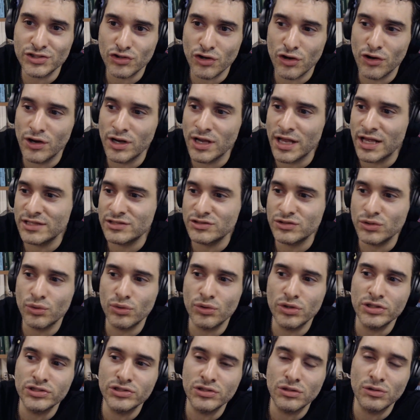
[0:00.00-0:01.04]
strong as the
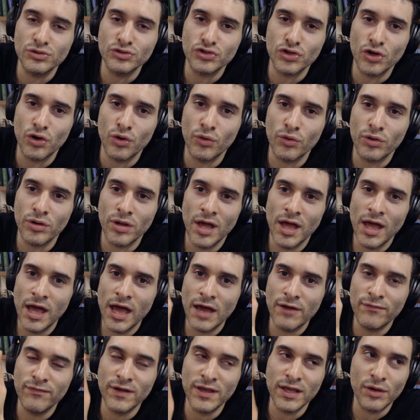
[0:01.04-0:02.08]
original joke.
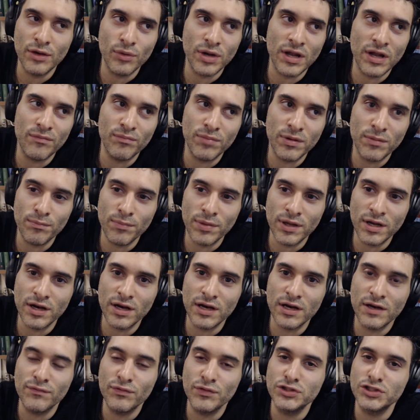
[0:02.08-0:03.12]
I think it would have been better
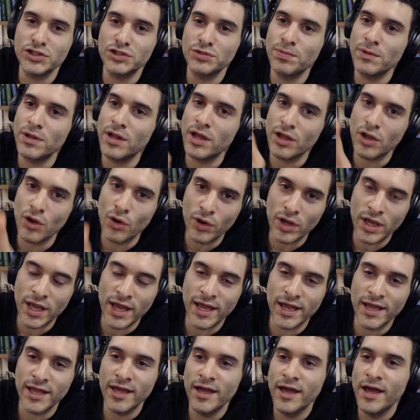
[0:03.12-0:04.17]
if you just were like,
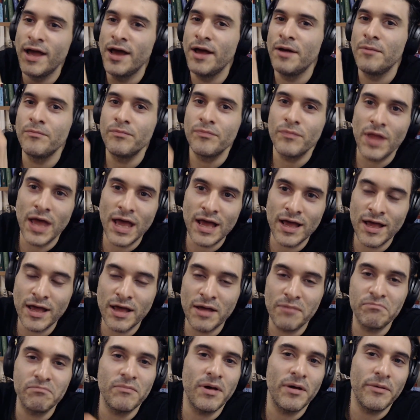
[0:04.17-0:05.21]
okay, I,
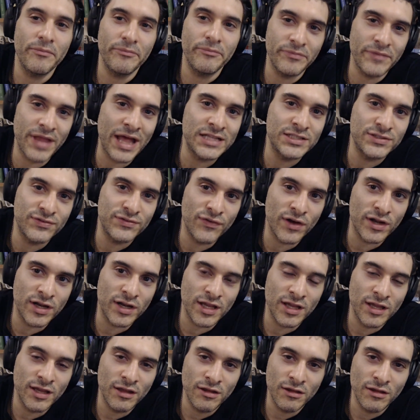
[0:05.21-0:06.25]
that's
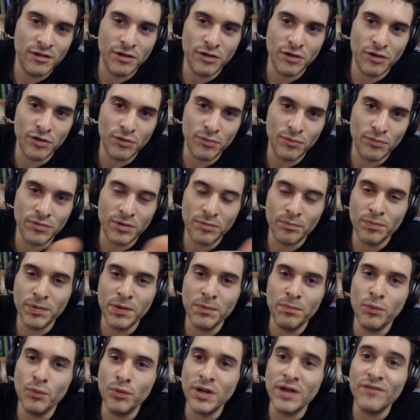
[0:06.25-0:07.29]
funny. You know,
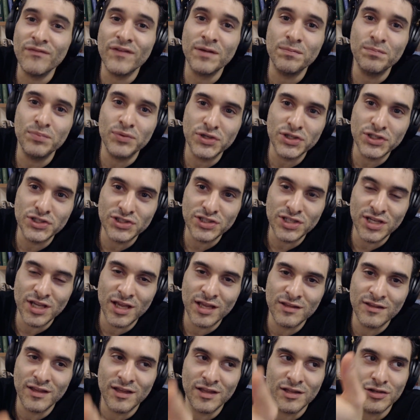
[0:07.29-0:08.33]
people would have
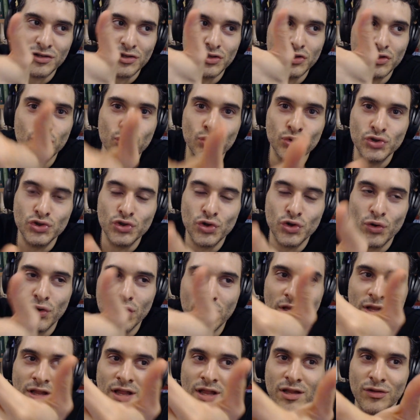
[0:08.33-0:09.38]
appreciated you
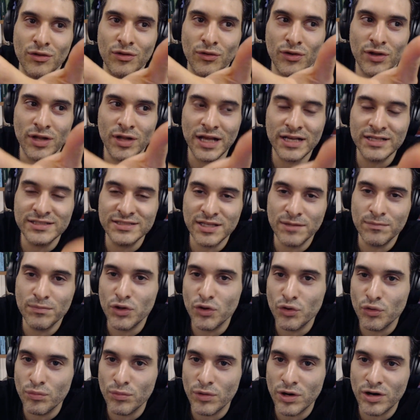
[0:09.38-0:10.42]
showing that you could accept
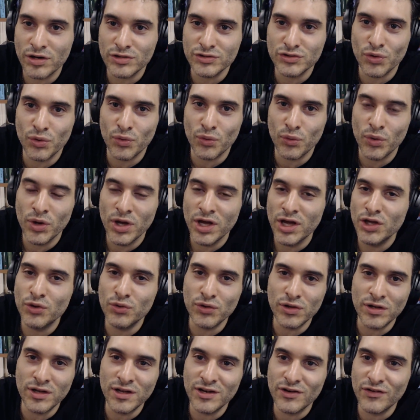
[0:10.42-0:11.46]
humor. So you
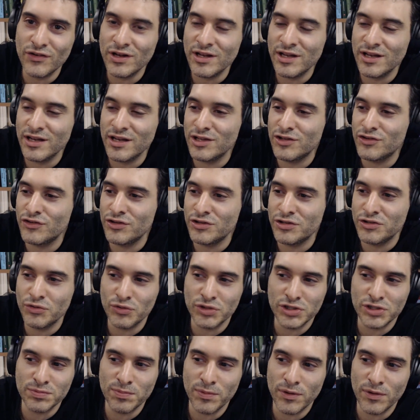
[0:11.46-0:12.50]
didn't really need to
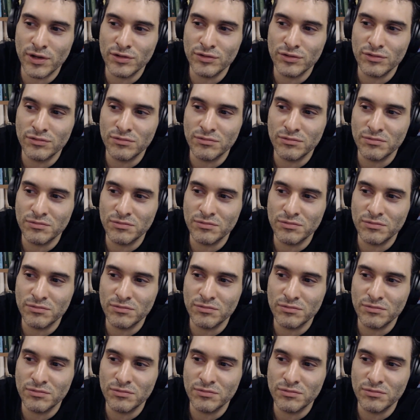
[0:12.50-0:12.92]
respond